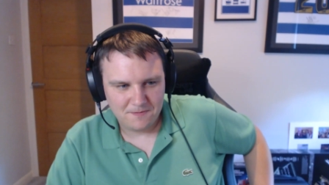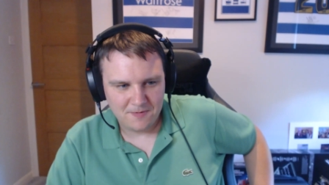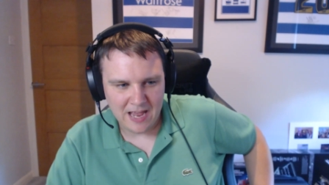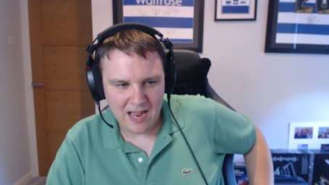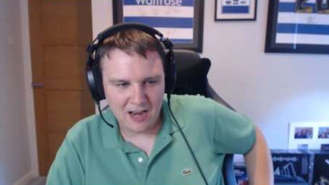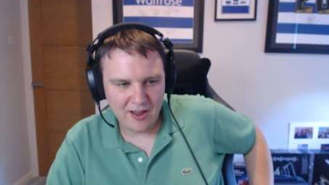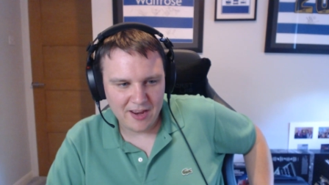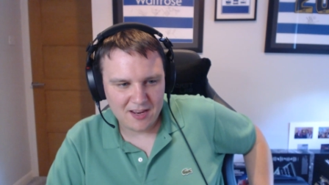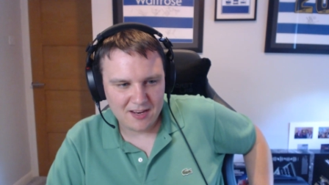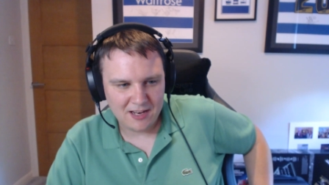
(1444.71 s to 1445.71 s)
Yeah,
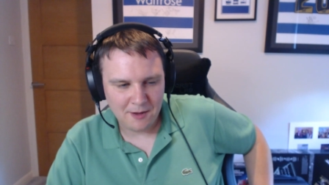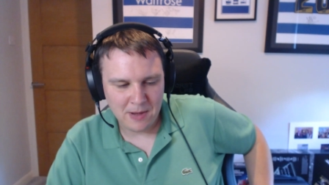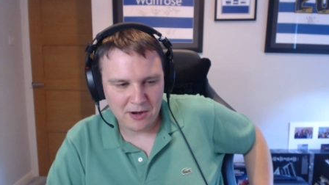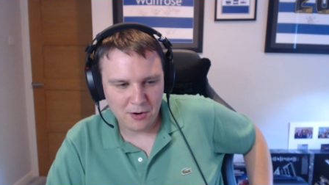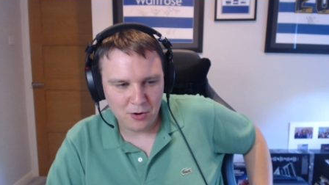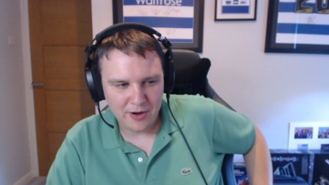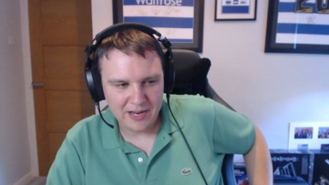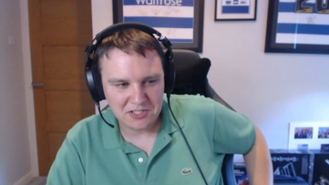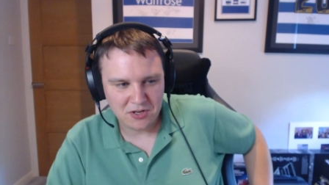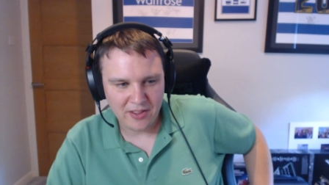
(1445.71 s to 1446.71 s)
like Manuel Neuer,
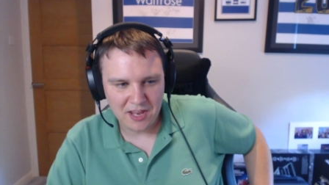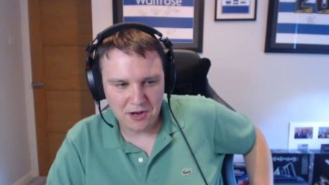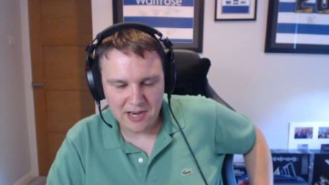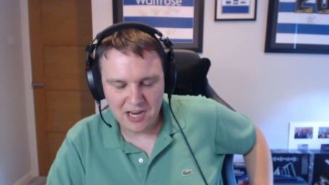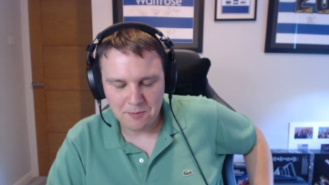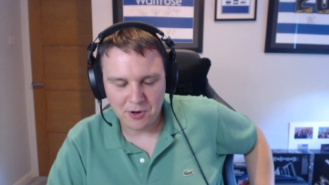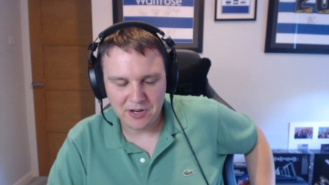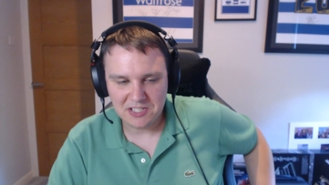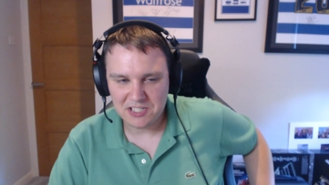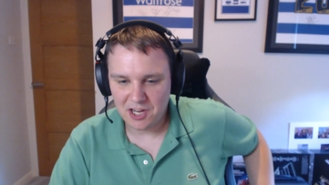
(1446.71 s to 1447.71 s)
he's got that unique
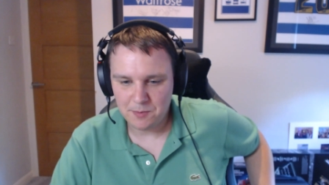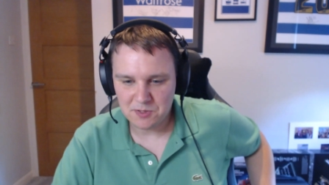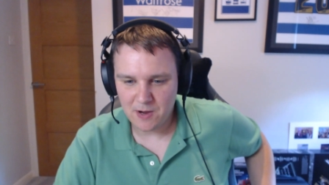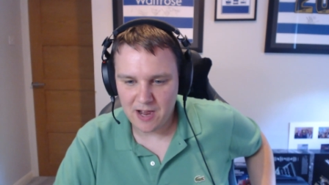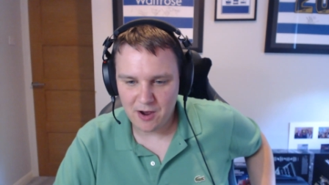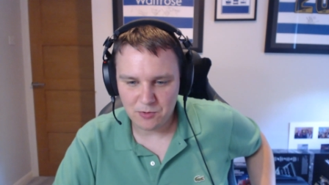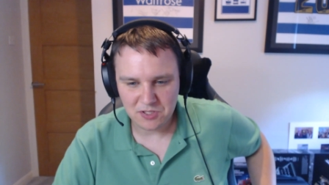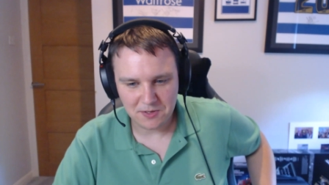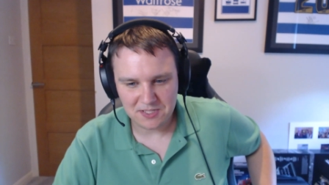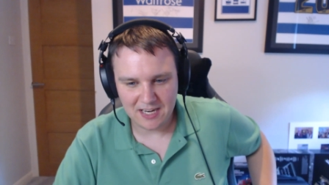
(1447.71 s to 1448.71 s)
body type as well.
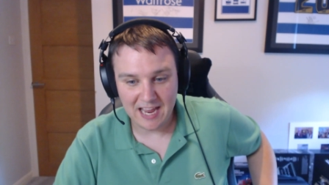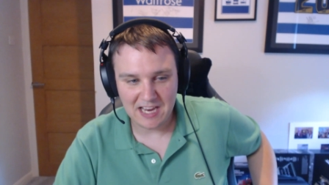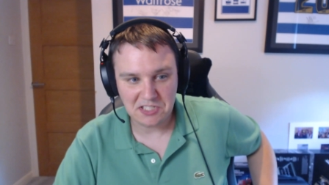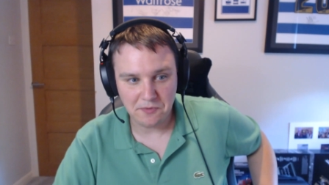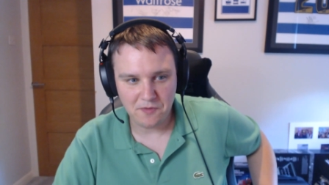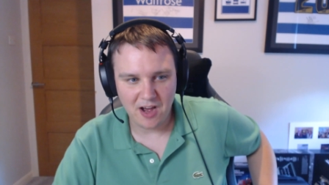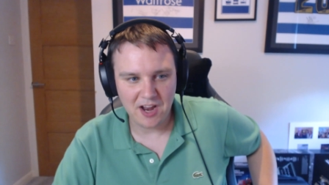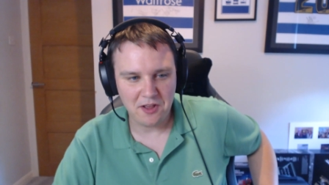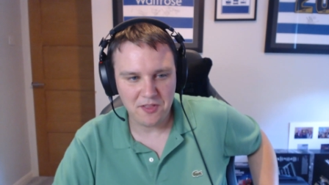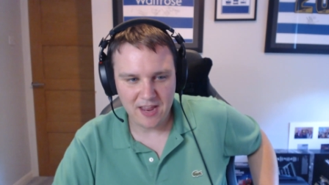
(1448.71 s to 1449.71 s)
So it's a case of, I
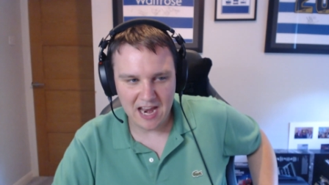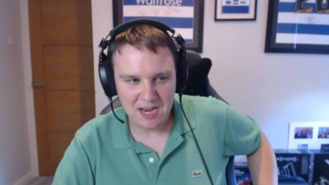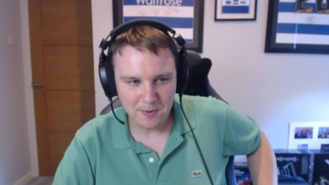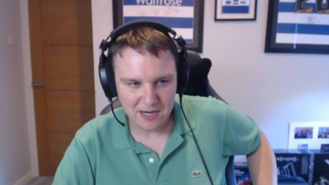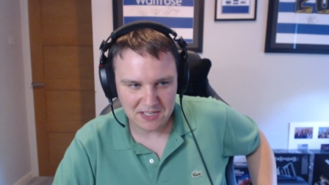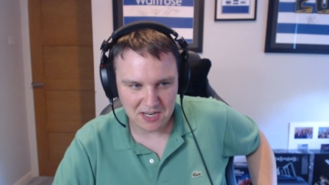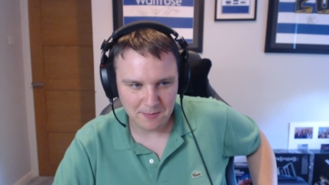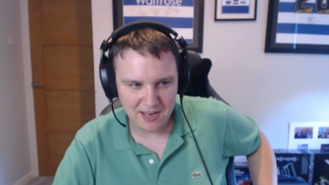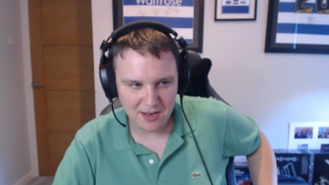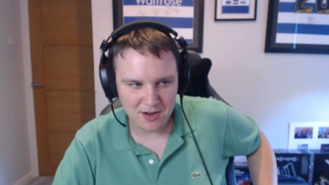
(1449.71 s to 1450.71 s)
don't think anybody's going to
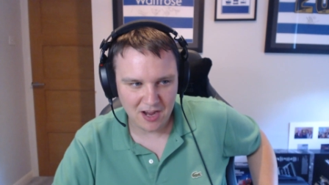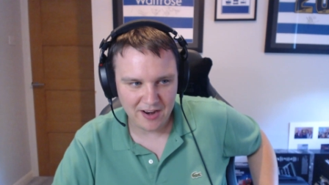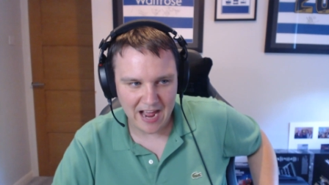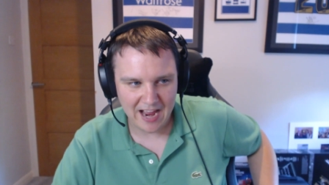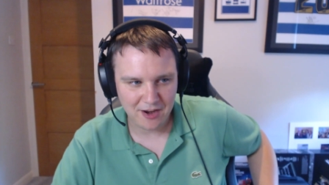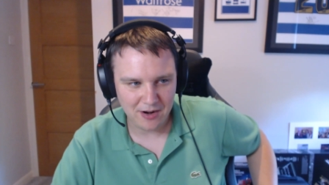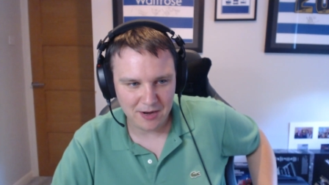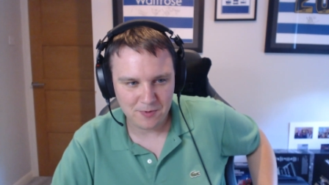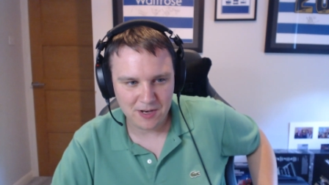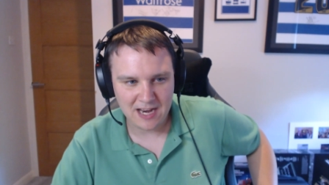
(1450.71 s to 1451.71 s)
be, you can't accurately,
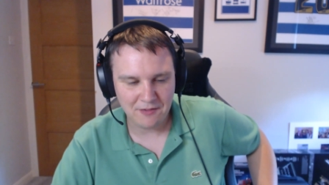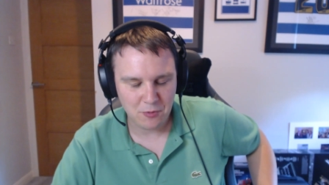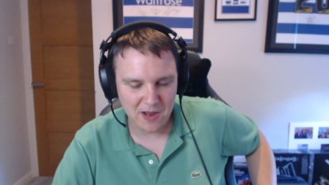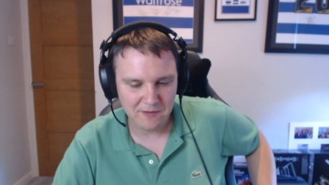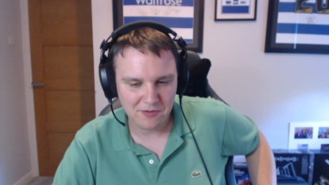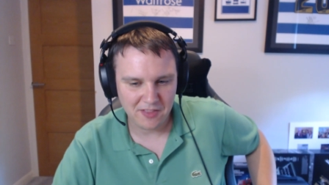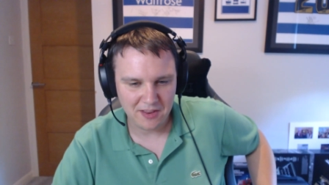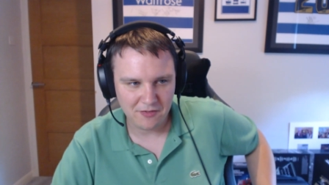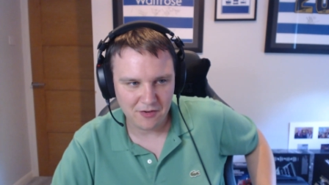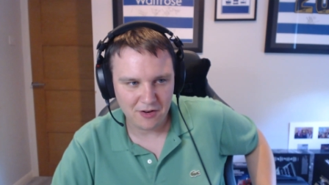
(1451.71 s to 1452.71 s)
you're going to have to wait for
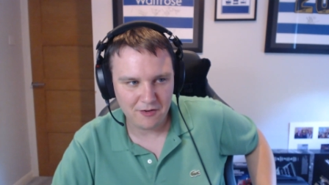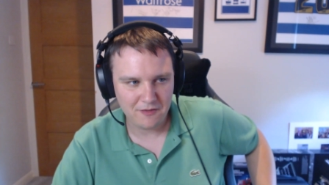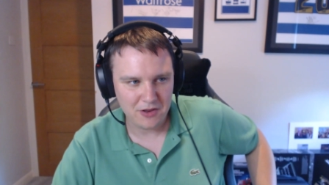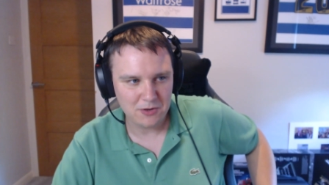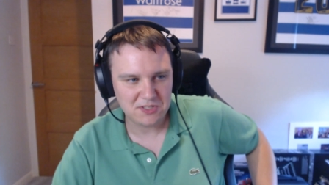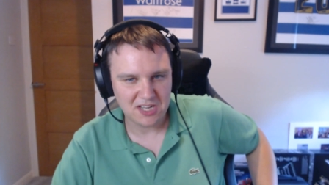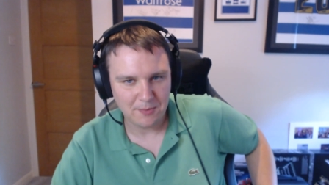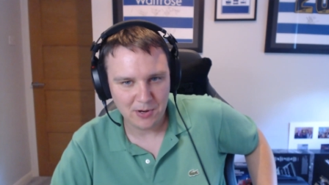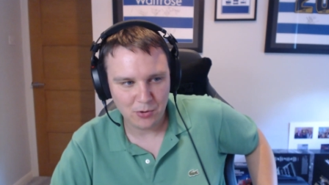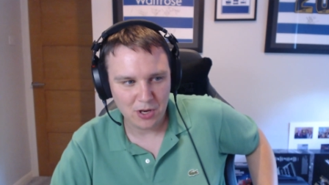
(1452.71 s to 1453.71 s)
the reviews to
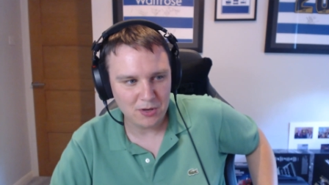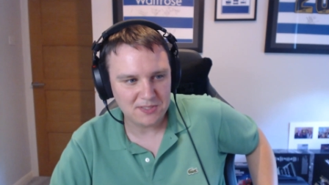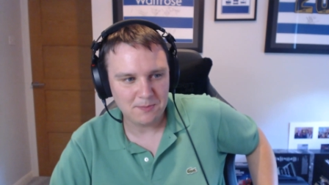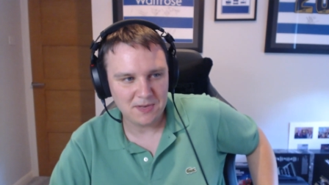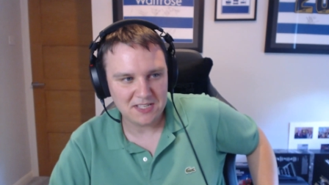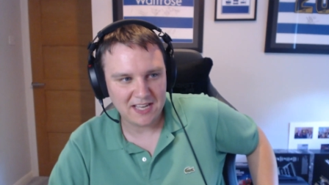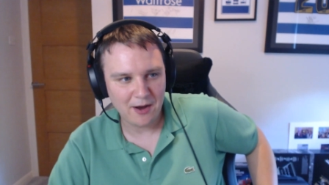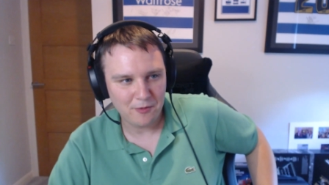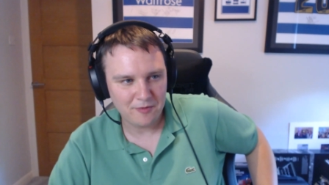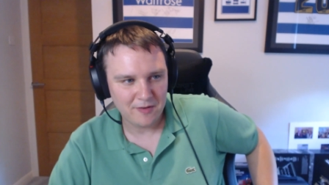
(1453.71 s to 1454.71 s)
come in or use them
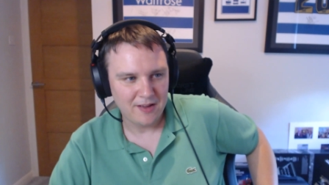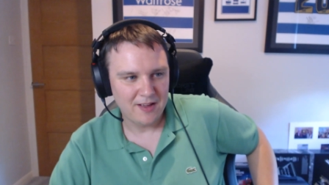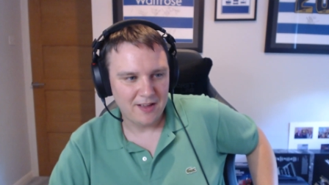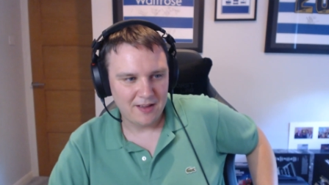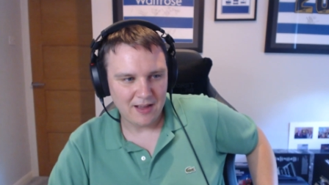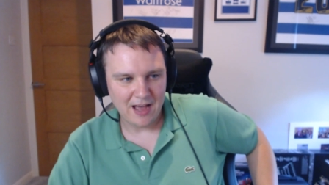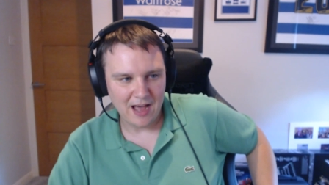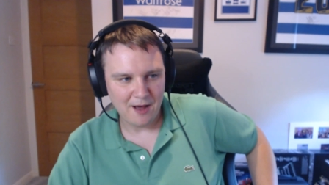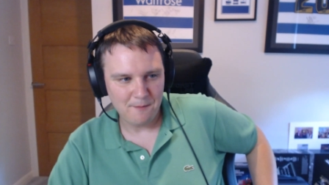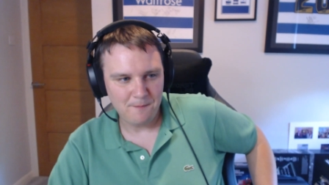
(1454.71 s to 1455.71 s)
yourself.
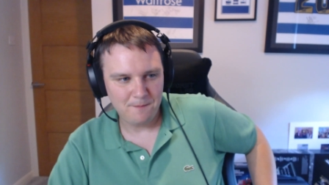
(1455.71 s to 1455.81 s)
Yeah.